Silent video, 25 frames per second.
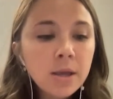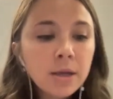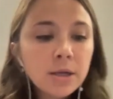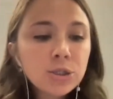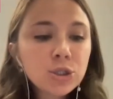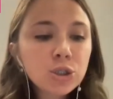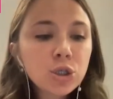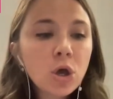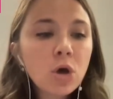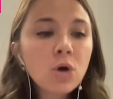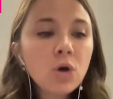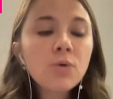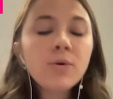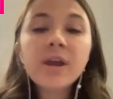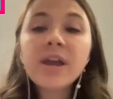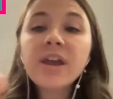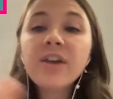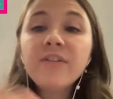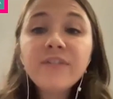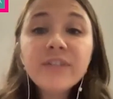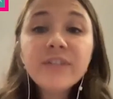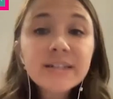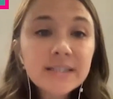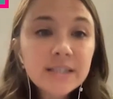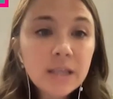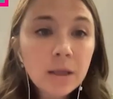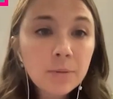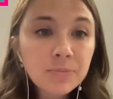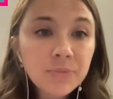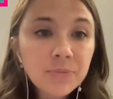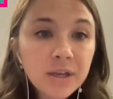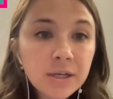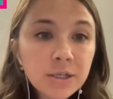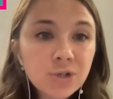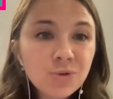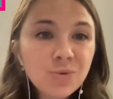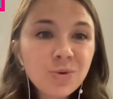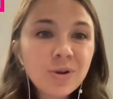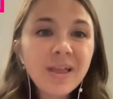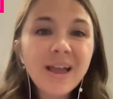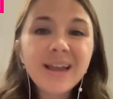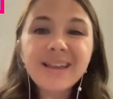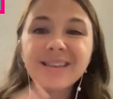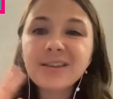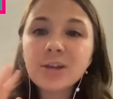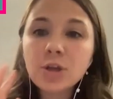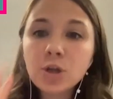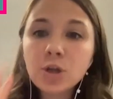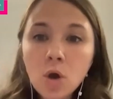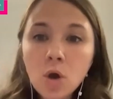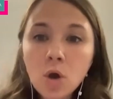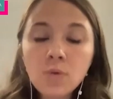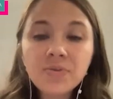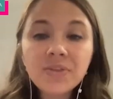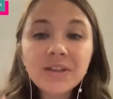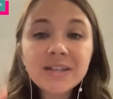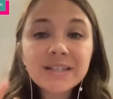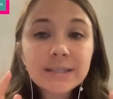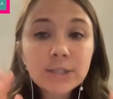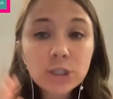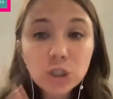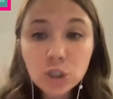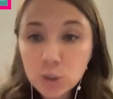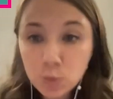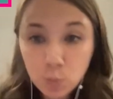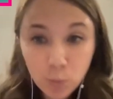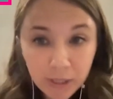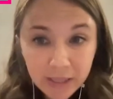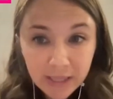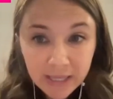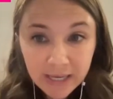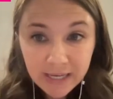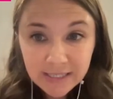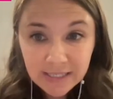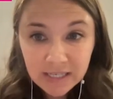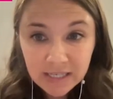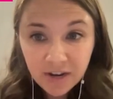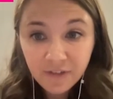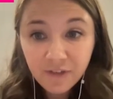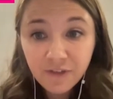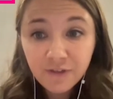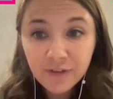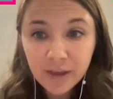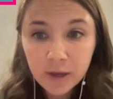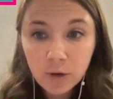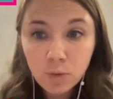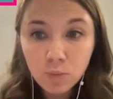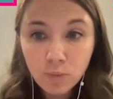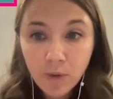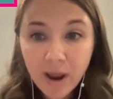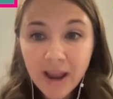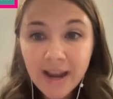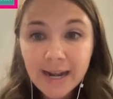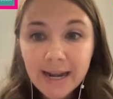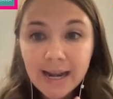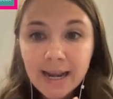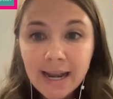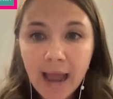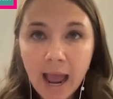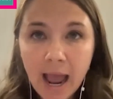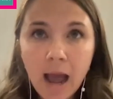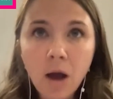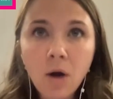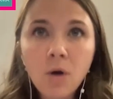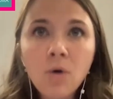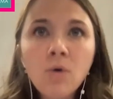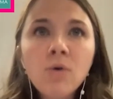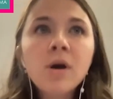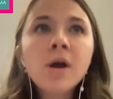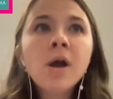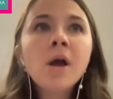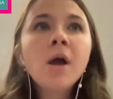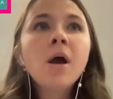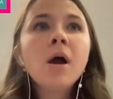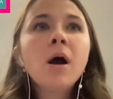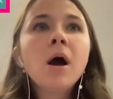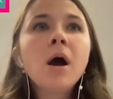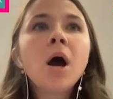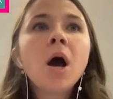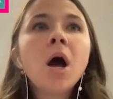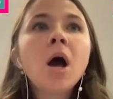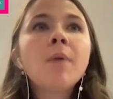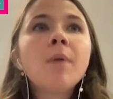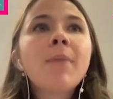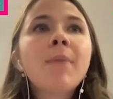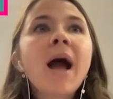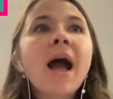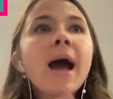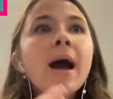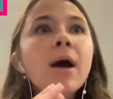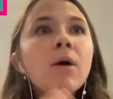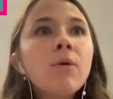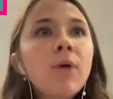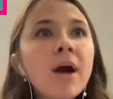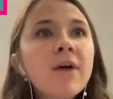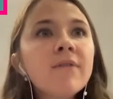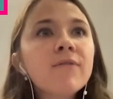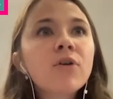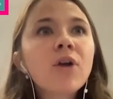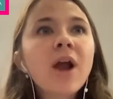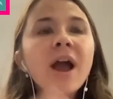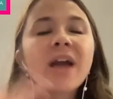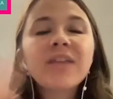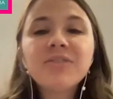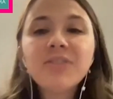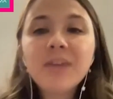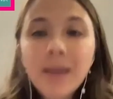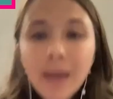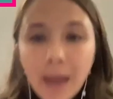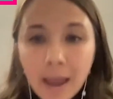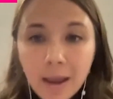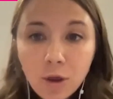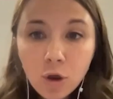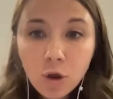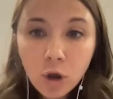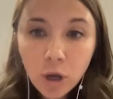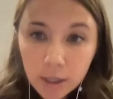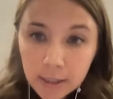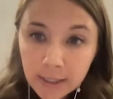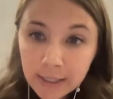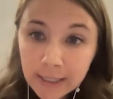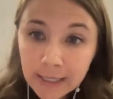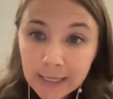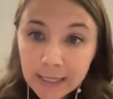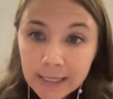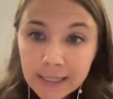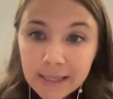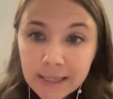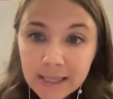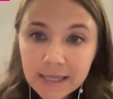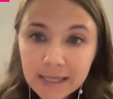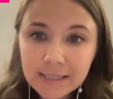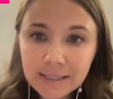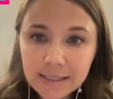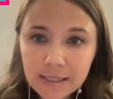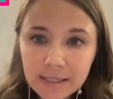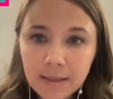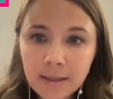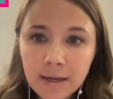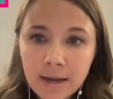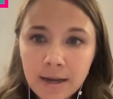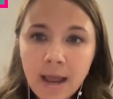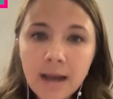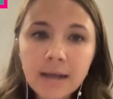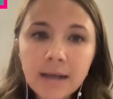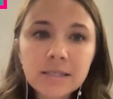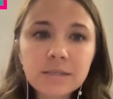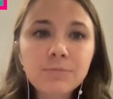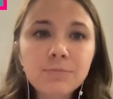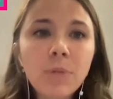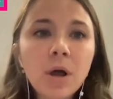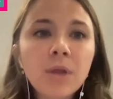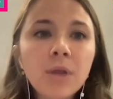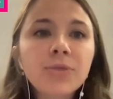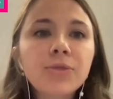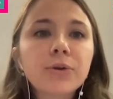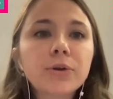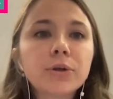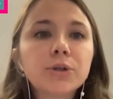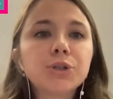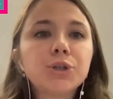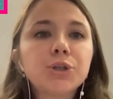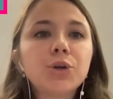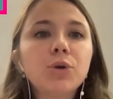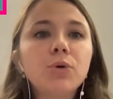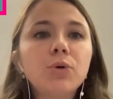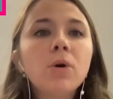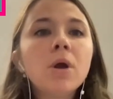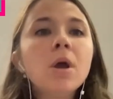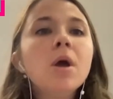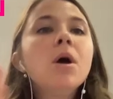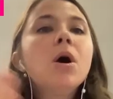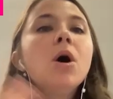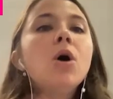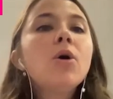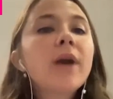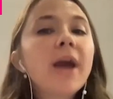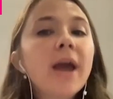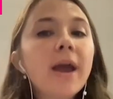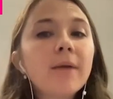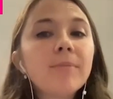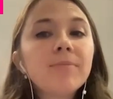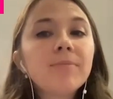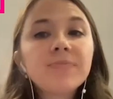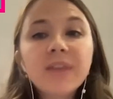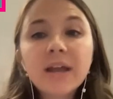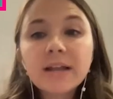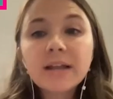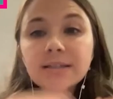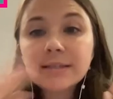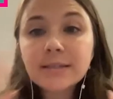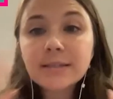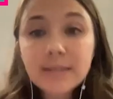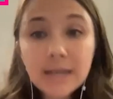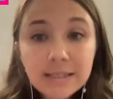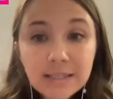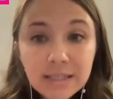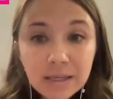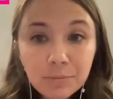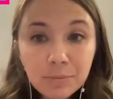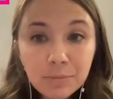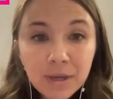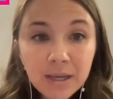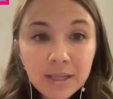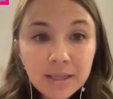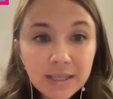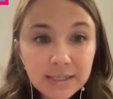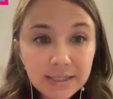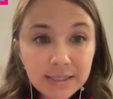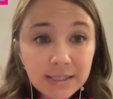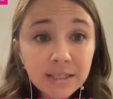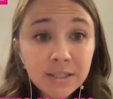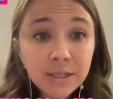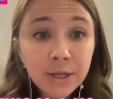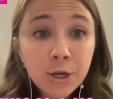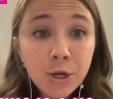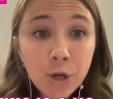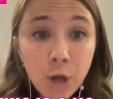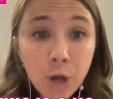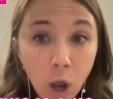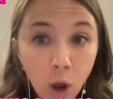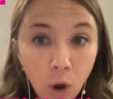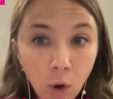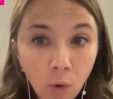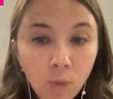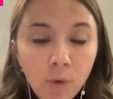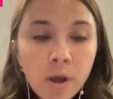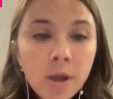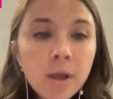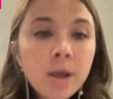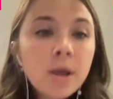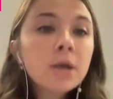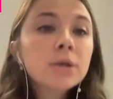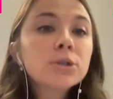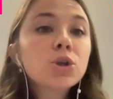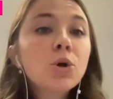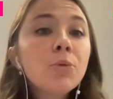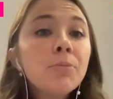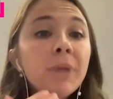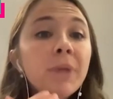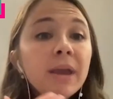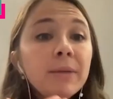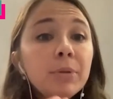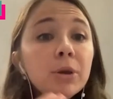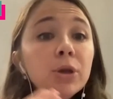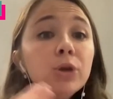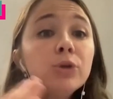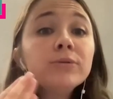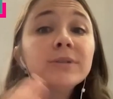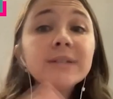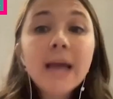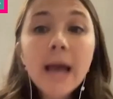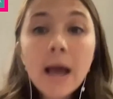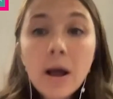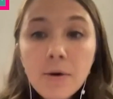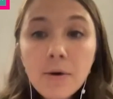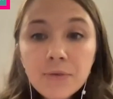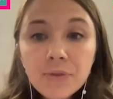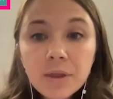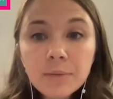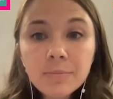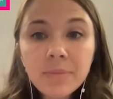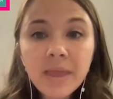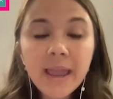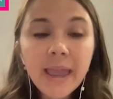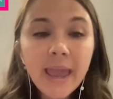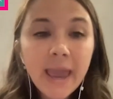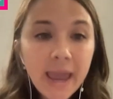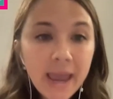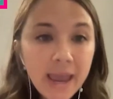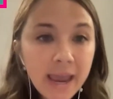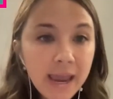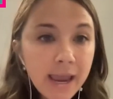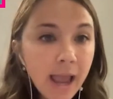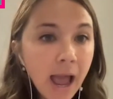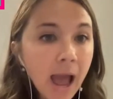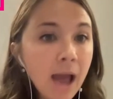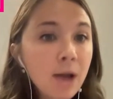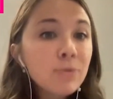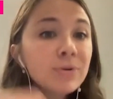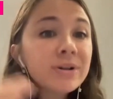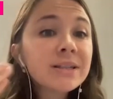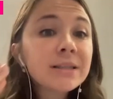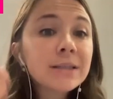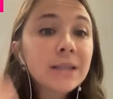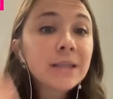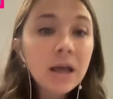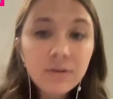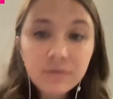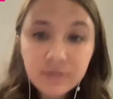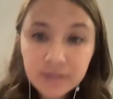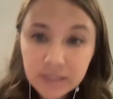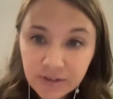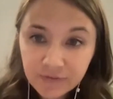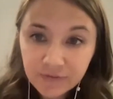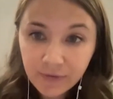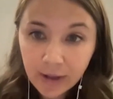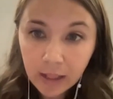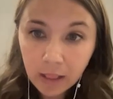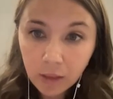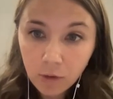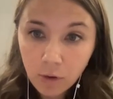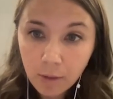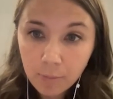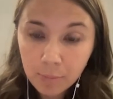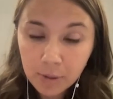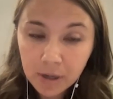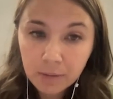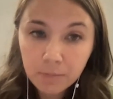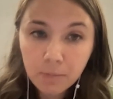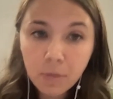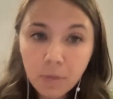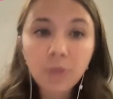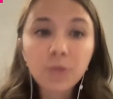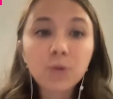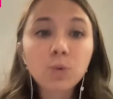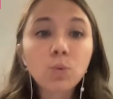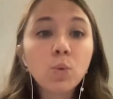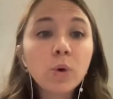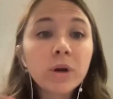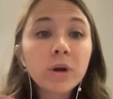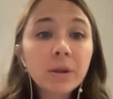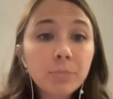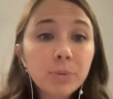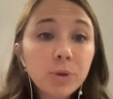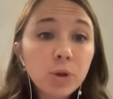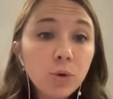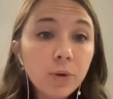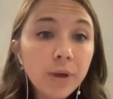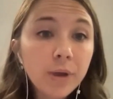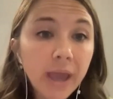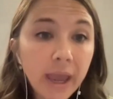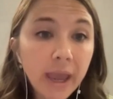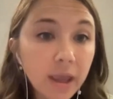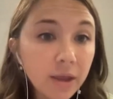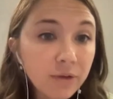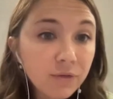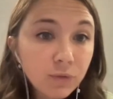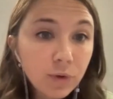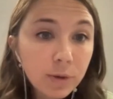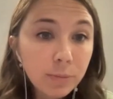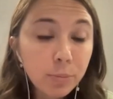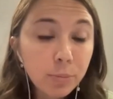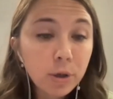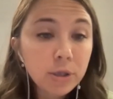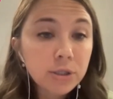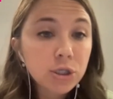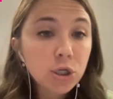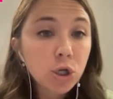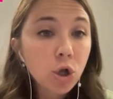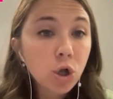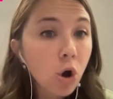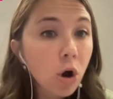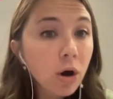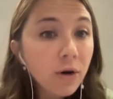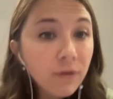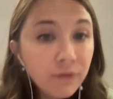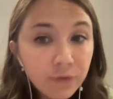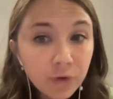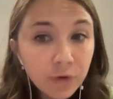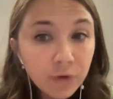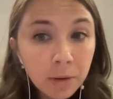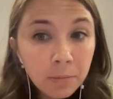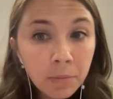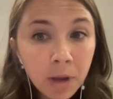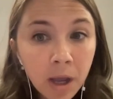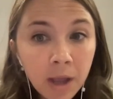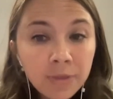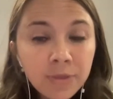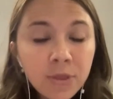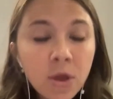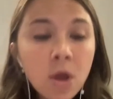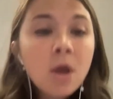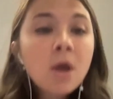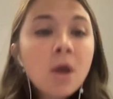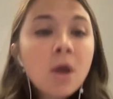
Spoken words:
So if it's something to where like, this really isn't a fit right now. However, I think I could need this in the next month or 2. Okay. That doesn't mean this is a no. So maybe you tell them like, hey, I would love to follow up in a month. Would it be okay if we booked a call for a month?